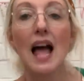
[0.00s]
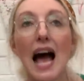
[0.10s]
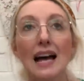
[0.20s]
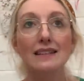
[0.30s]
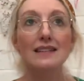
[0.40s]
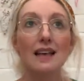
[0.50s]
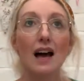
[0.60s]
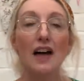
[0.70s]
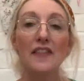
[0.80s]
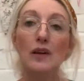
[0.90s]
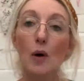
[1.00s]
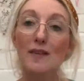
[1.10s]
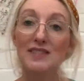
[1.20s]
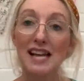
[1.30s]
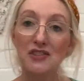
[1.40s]
And I think what I've
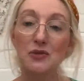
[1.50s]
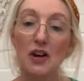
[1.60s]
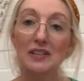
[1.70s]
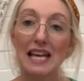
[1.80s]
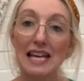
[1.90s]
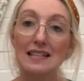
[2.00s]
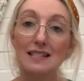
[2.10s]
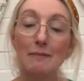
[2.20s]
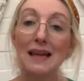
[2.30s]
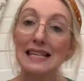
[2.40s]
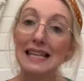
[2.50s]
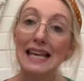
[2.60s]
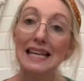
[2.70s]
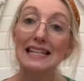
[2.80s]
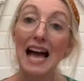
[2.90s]
settled on is
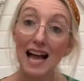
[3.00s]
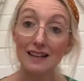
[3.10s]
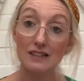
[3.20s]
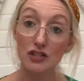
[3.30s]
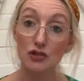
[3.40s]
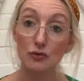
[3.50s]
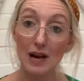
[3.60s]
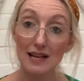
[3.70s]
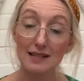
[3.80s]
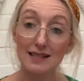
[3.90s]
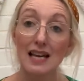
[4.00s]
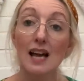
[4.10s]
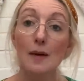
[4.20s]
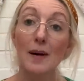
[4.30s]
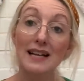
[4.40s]
making an Agnes dress
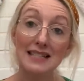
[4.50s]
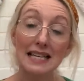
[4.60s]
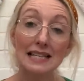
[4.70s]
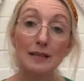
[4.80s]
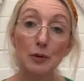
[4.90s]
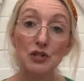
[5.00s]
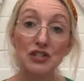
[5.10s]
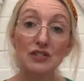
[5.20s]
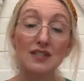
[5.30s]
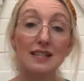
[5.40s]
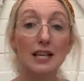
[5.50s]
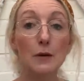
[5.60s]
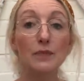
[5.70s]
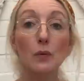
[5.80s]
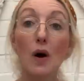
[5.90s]
by Tilly and the Buttons. So
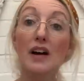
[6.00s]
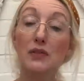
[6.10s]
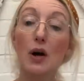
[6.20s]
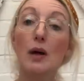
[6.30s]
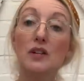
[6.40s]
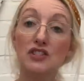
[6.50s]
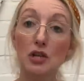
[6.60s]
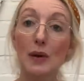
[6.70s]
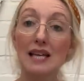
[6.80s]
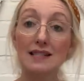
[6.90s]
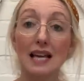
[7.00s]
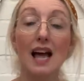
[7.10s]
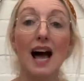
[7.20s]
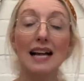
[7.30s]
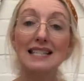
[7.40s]
what I thought I would do is
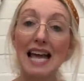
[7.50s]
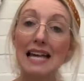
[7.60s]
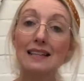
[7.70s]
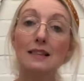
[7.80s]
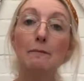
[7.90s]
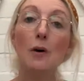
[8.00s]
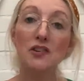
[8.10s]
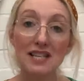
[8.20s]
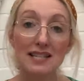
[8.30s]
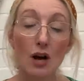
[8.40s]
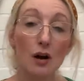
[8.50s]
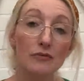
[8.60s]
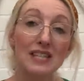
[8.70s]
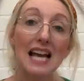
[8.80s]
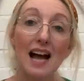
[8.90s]
I'd take the bodice
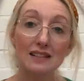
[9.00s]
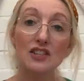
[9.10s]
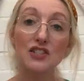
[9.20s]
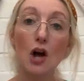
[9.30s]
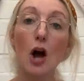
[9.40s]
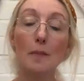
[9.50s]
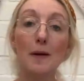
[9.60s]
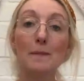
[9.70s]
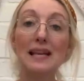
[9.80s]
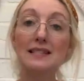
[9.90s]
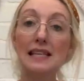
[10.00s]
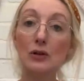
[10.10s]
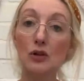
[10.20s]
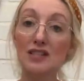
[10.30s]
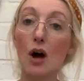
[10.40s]
of Agnes top and basically
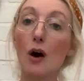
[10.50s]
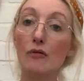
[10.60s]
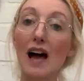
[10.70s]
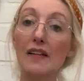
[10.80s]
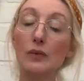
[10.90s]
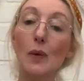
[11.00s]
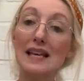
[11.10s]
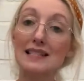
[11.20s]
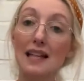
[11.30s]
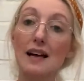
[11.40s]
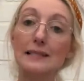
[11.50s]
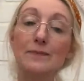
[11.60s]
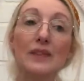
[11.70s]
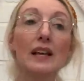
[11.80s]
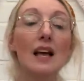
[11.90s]
cut it off at the waistline.
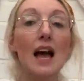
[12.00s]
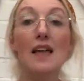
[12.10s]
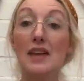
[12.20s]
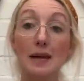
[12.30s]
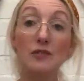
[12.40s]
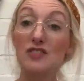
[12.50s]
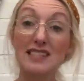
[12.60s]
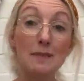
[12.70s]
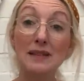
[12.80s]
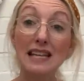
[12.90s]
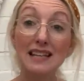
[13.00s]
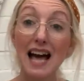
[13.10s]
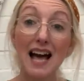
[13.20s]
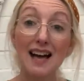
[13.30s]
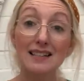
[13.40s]
And then I'm just simply going to
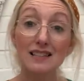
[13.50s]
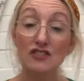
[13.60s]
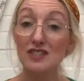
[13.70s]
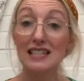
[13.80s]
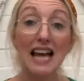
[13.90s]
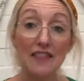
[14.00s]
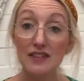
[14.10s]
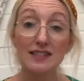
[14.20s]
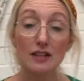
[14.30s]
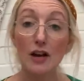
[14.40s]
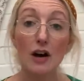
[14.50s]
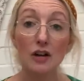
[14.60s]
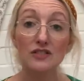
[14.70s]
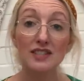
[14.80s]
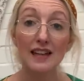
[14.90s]
add just a gathered skirt
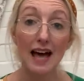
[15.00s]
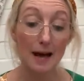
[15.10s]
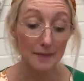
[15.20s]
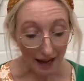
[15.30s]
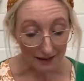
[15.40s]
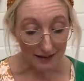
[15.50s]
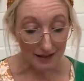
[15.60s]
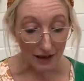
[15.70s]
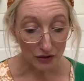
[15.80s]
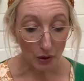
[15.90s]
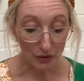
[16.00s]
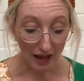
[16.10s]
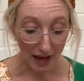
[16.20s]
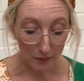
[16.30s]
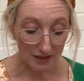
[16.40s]
onto that. And I thought that
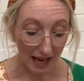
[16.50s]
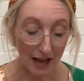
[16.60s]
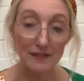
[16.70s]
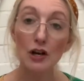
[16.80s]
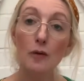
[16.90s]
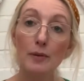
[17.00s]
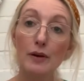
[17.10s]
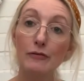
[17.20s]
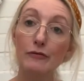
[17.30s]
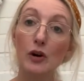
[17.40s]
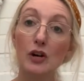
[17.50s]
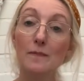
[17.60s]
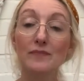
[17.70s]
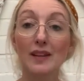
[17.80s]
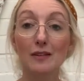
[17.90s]
I would have a little bit of
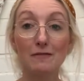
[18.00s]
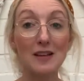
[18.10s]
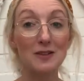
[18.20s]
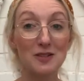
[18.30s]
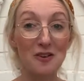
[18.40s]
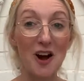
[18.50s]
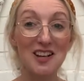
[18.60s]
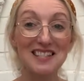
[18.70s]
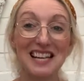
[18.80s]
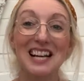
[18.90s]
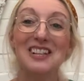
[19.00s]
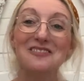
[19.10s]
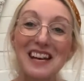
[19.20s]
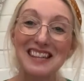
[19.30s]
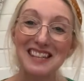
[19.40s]
fun, fingers crossed,
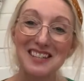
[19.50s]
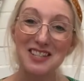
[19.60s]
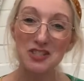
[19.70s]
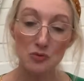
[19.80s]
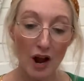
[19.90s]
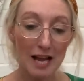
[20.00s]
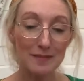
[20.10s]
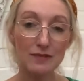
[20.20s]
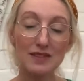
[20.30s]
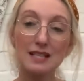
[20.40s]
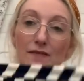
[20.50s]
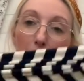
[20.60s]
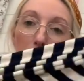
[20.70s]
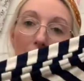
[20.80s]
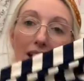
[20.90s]
with the stripes of this
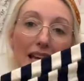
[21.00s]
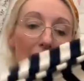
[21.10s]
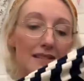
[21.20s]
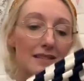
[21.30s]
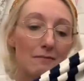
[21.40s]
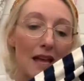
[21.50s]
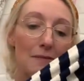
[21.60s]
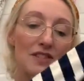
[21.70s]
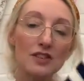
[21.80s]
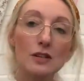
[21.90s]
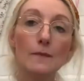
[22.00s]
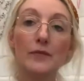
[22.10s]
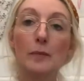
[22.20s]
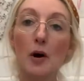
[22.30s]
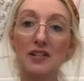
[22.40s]
fabric, and maybe do
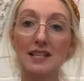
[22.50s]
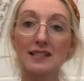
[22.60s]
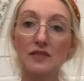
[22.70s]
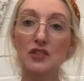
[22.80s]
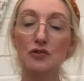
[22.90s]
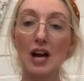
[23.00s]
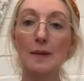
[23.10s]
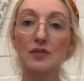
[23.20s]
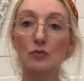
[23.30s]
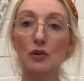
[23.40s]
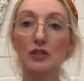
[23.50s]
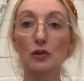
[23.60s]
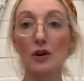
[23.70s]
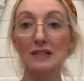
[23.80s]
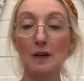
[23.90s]
the bodice so the stripes run
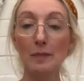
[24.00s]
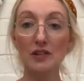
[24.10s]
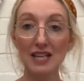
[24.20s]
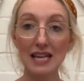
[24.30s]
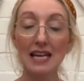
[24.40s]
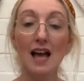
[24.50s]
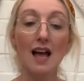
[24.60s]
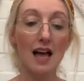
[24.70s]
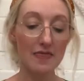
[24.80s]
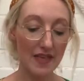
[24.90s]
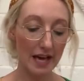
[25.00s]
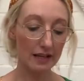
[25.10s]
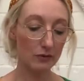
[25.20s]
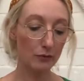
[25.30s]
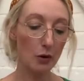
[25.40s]
across my body, and
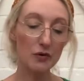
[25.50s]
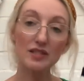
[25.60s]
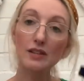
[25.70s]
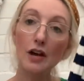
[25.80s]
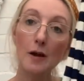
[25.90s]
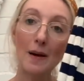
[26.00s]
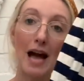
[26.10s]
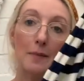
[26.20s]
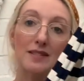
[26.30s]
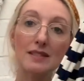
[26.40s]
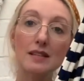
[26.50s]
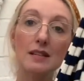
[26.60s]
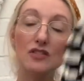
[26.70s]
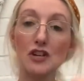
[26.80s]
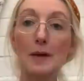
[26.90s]
then for the skirt perhaps the
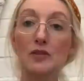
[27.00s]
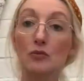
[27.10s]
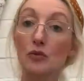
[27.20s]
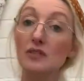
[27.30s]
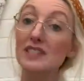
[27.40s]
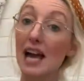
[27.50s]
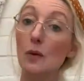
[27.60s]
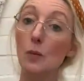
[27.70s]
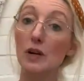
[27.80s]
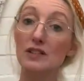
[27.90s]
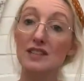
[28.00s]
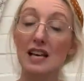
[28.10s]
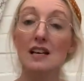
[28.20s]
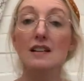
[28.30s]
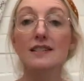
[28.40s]
stripes could run downwards.
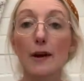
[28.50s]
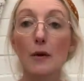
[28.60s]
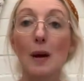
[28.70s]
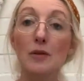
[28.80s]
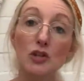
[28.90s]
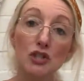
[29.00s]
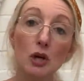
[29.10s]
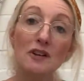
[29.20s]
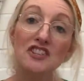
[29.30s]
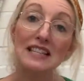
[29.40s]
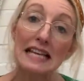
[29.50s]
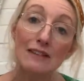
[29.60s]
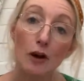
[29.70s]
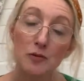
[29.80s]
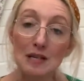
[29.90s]
So I'm not sure which sleeve
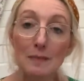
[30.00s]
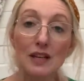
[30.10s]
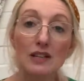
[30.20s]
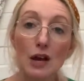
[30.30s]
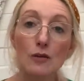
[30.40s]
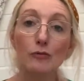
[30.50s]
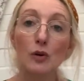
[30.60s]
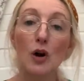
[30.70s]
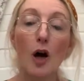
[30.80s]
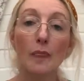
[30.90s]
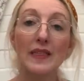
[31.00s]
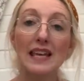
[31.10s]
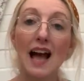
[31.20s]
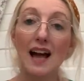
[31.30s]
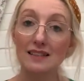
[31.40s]
option I'm going to go for on the
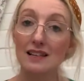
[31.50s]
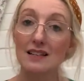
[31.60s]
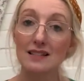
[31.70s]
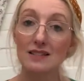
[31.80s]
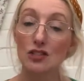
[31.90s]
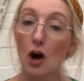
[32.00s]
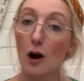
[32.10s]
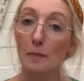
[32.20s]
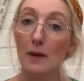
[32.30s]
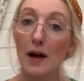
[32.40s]
Agnes top.